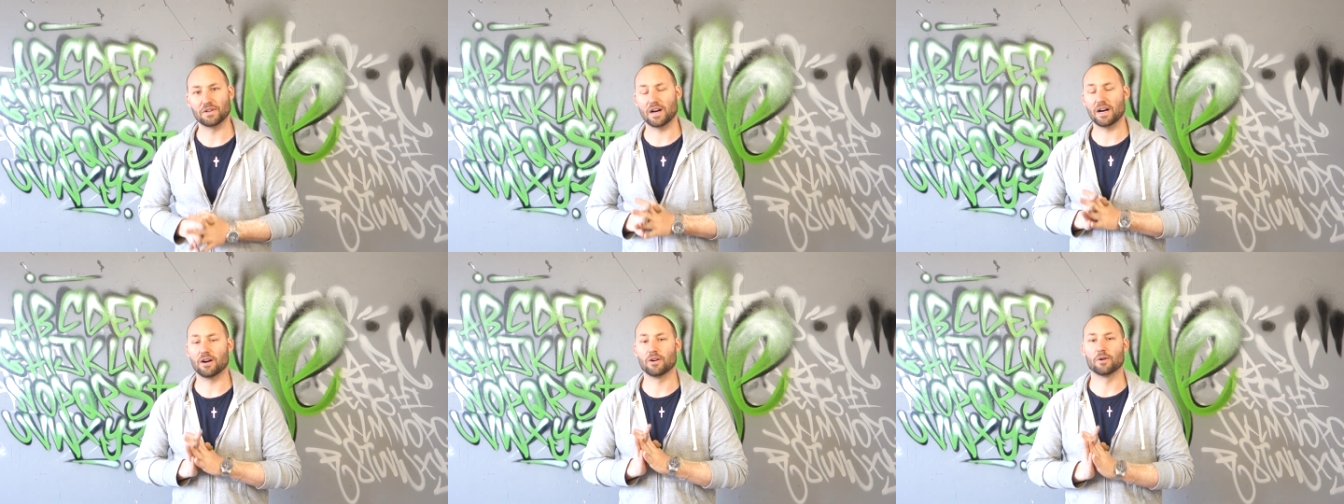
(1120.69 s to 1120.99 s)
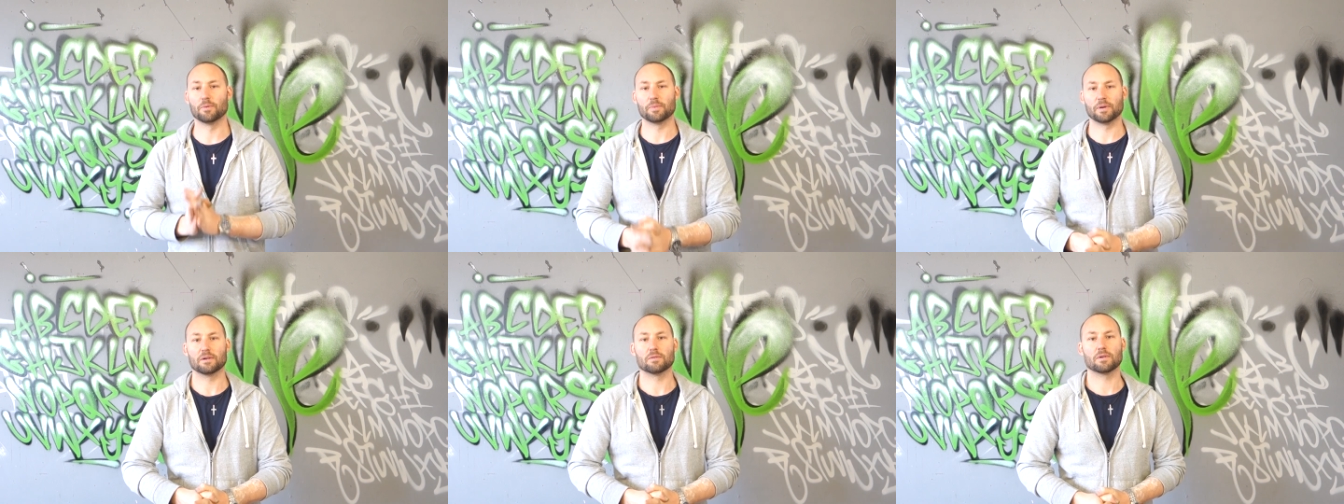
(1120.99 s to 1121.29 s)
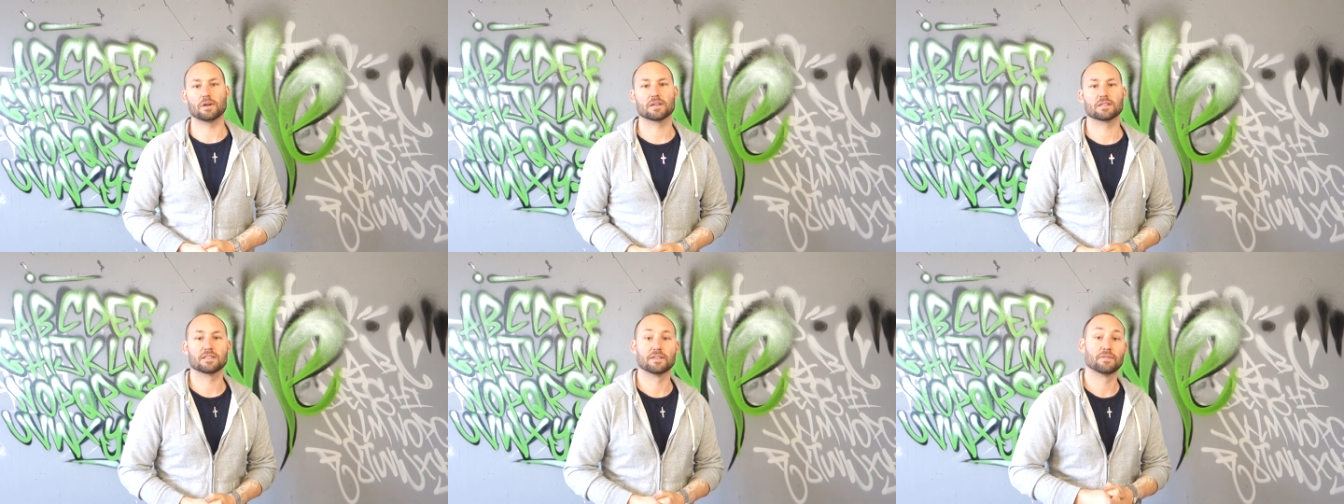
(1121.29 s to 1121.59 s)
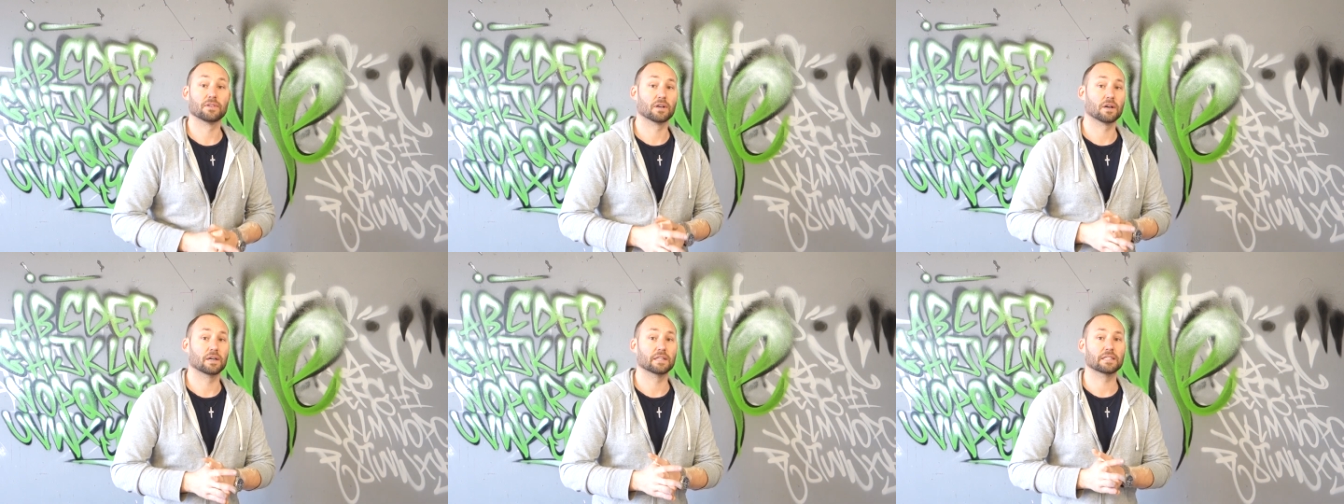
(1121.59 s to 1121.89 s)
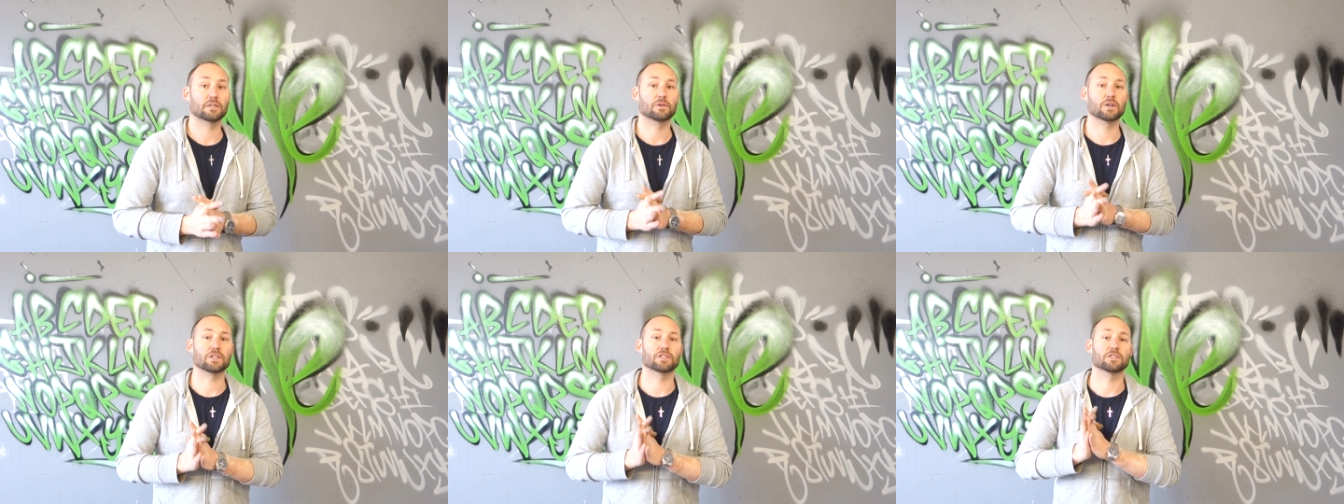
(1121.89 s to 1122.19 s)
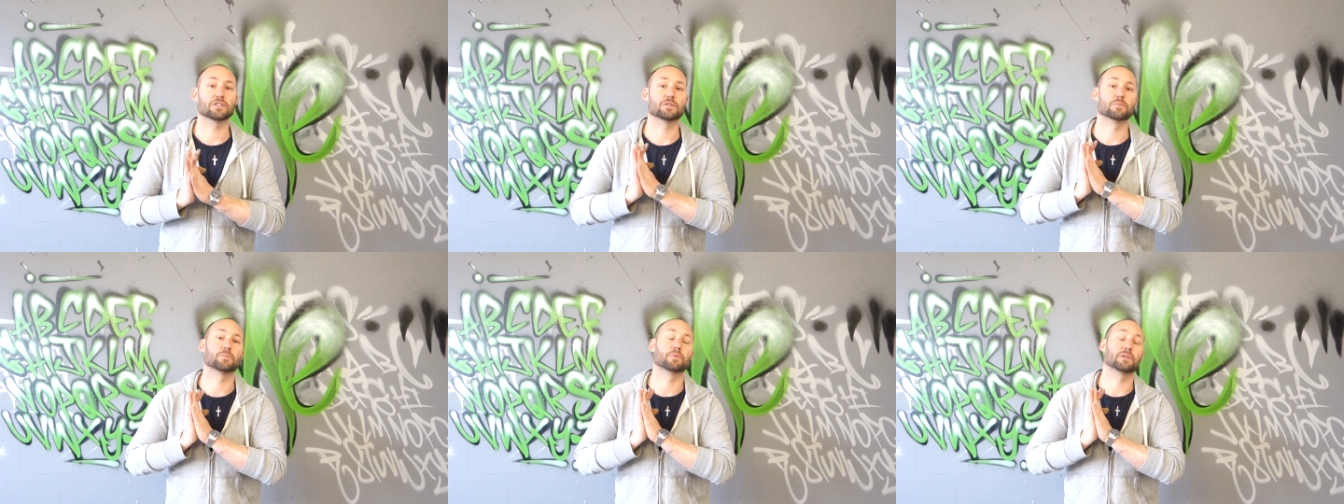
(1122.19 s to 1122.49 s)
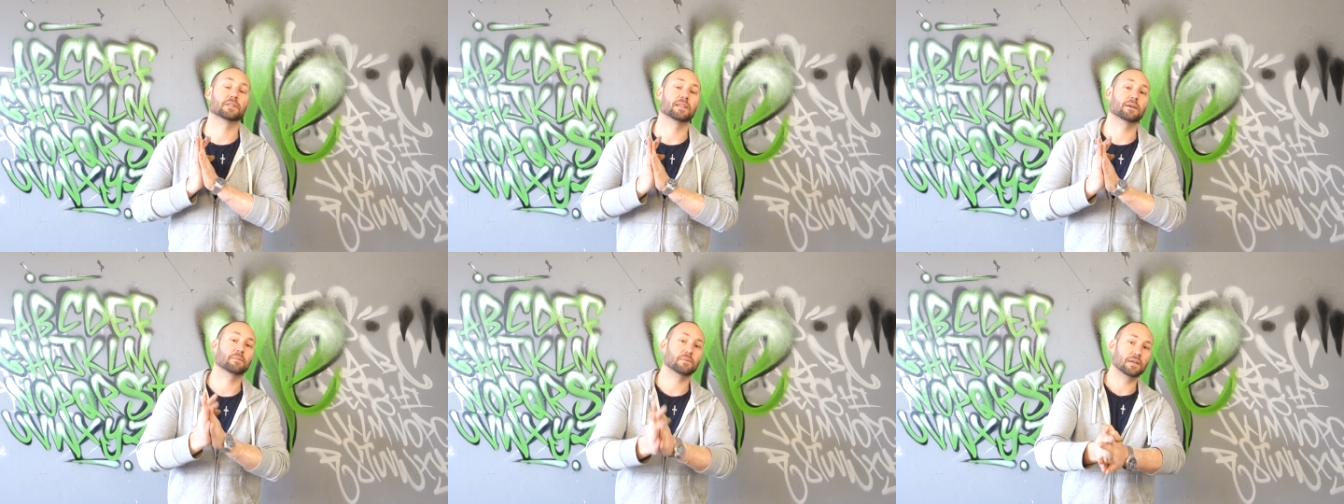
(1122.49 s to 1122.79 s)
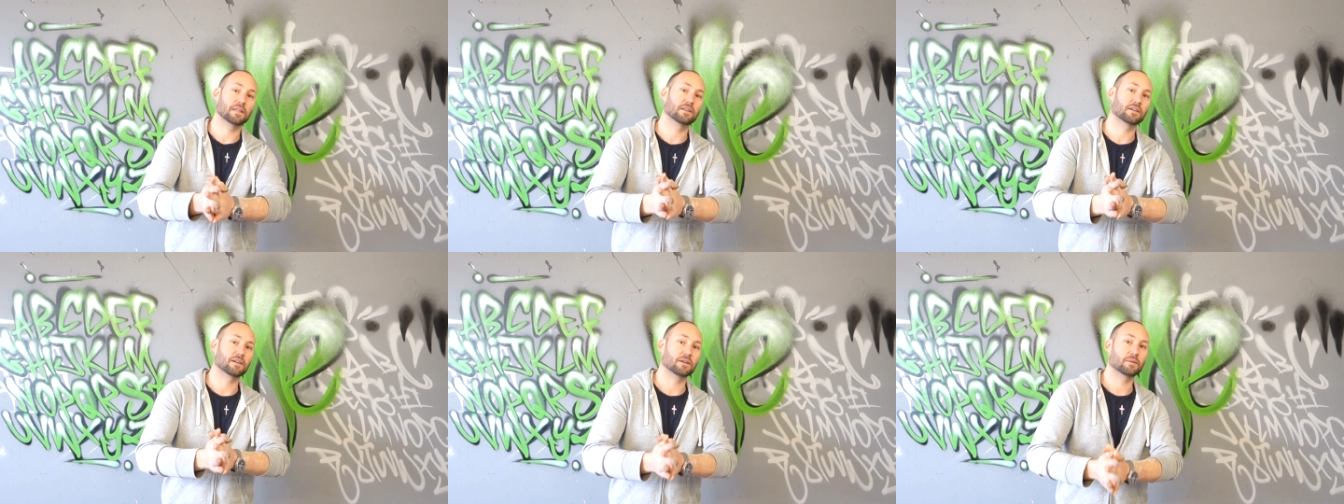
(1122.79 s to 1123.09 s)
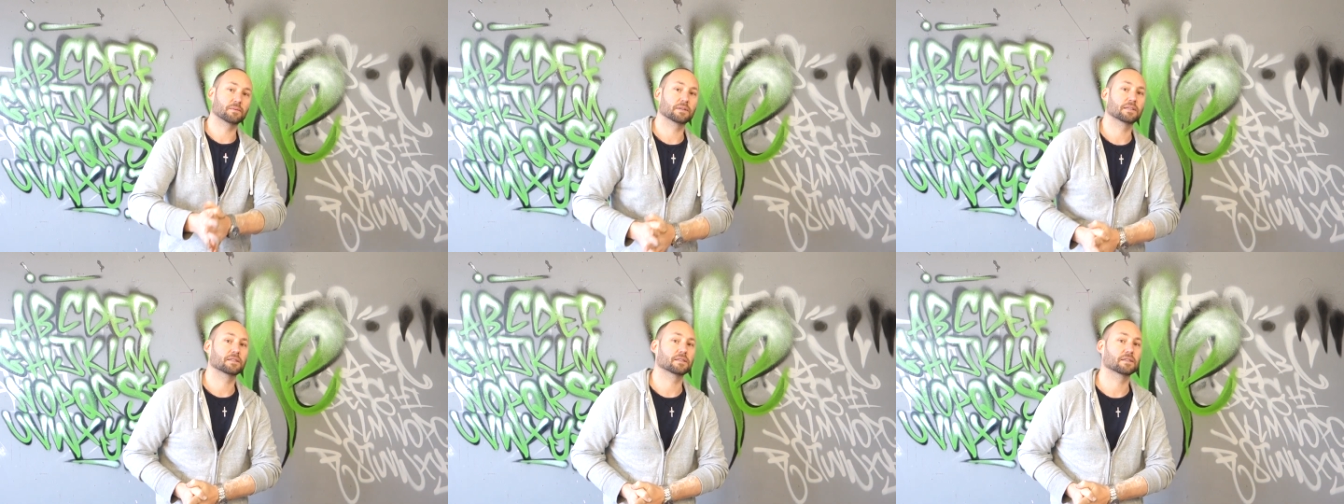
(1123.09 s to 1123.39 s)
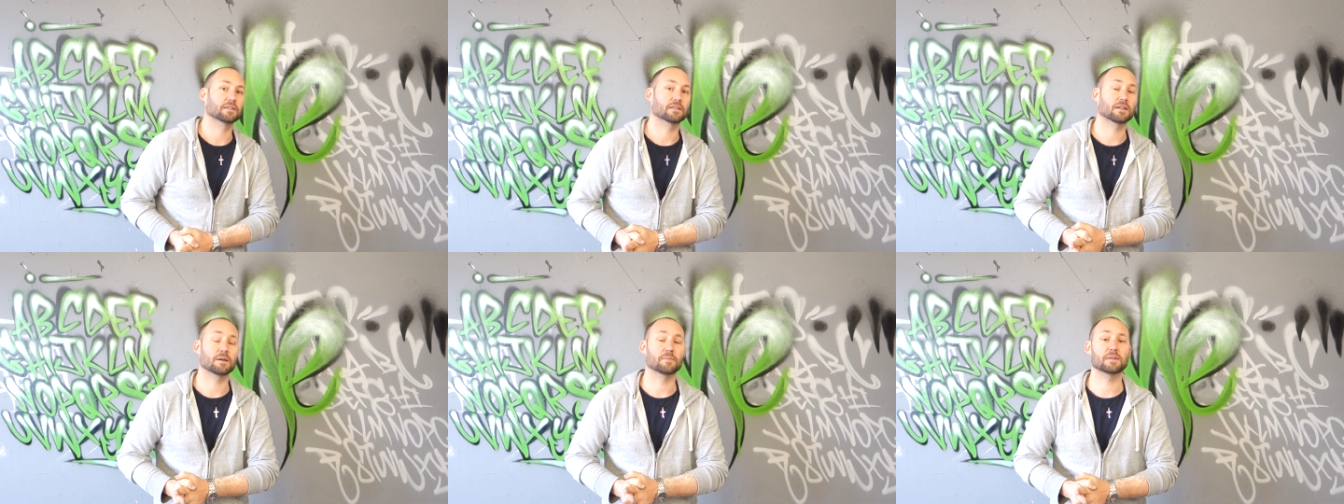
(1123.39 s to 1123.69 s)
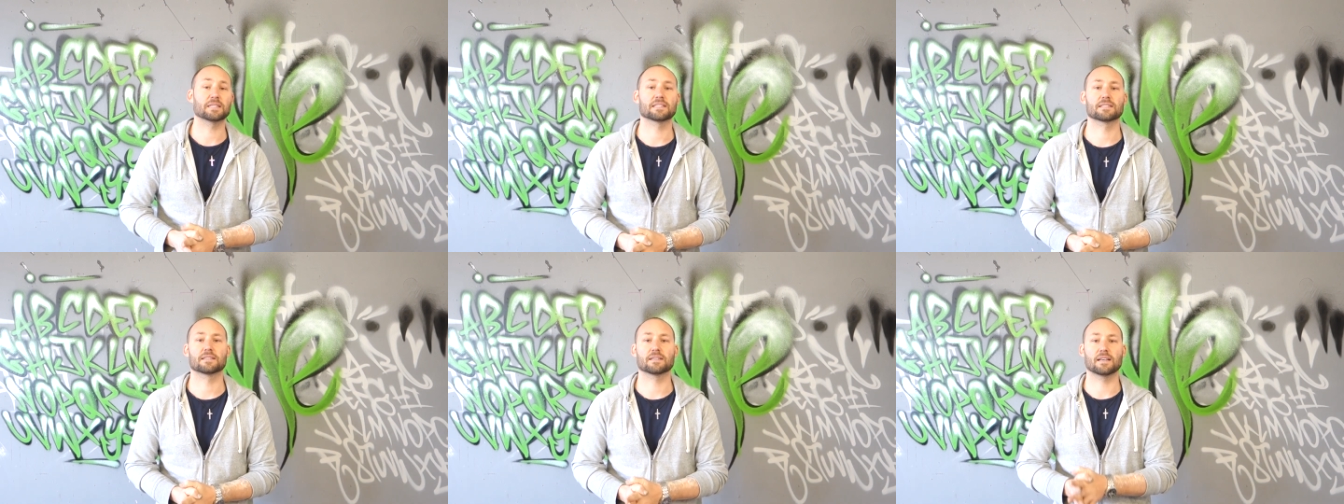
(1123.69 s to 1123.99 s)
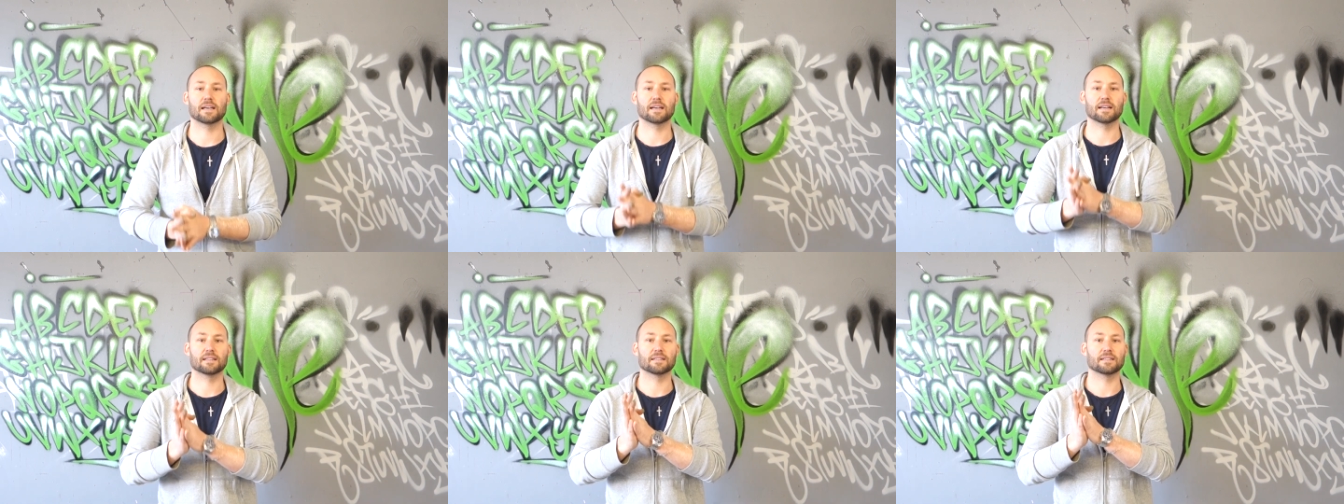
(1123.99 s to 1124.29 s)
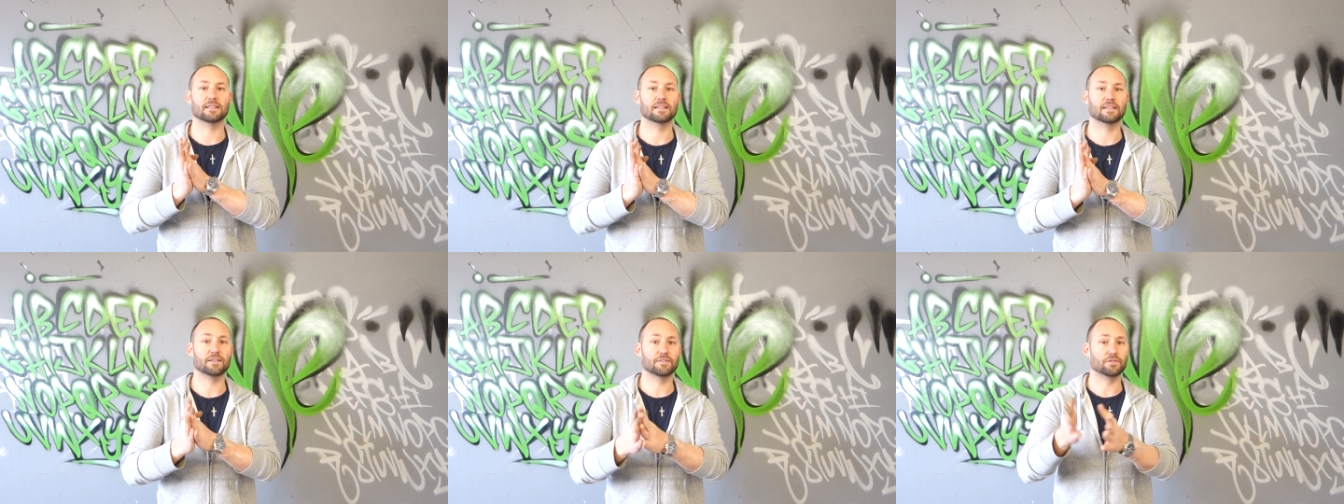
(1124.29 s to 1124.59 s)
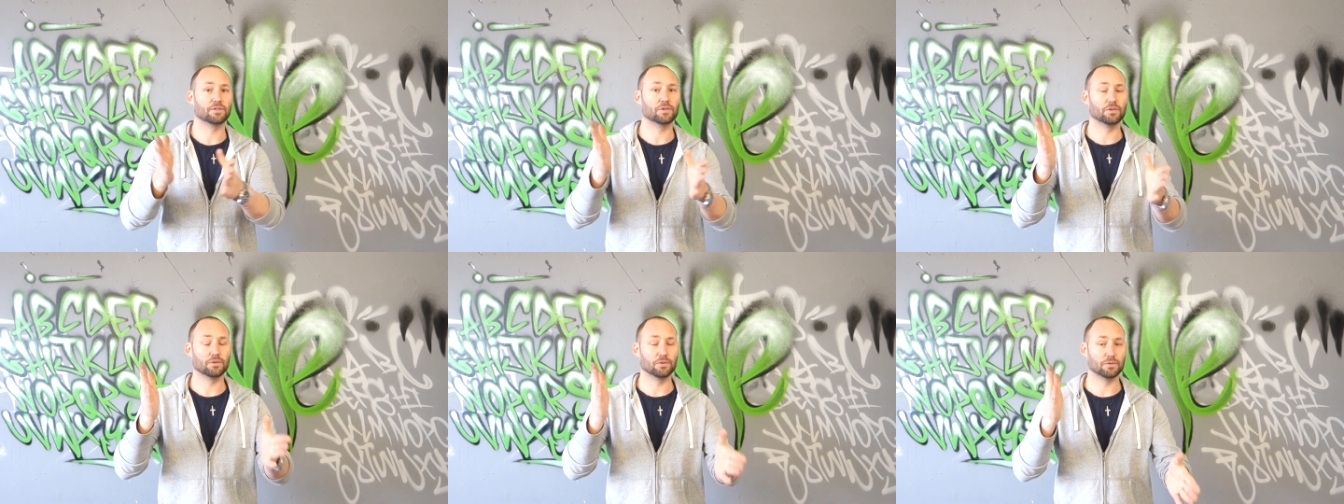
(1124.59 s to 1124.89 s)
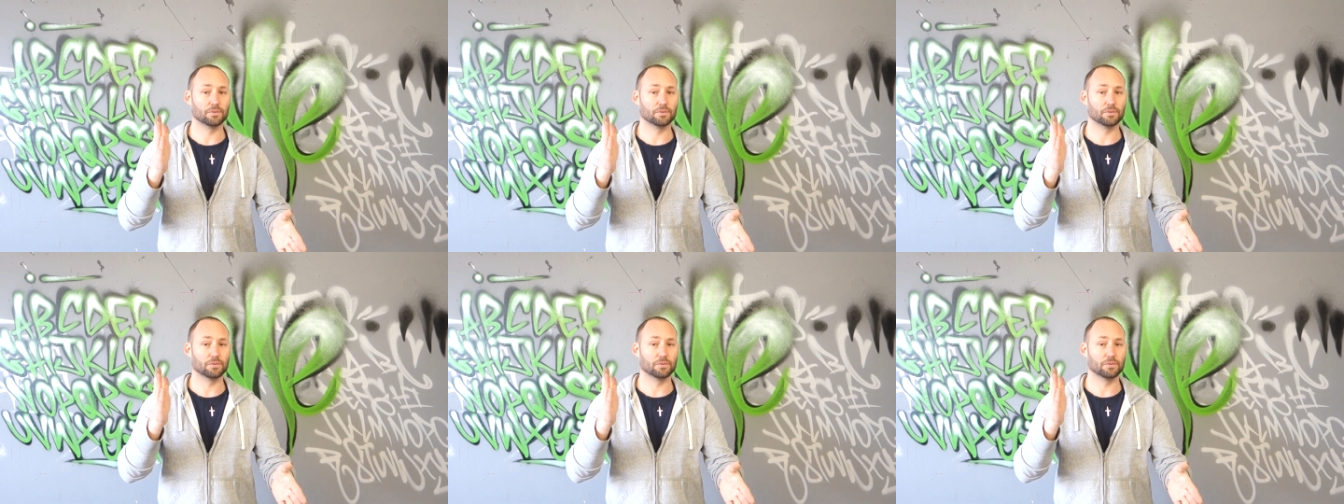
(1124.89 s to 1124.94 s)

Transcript: I hope it works. If you got any questions, put them in the comments. And if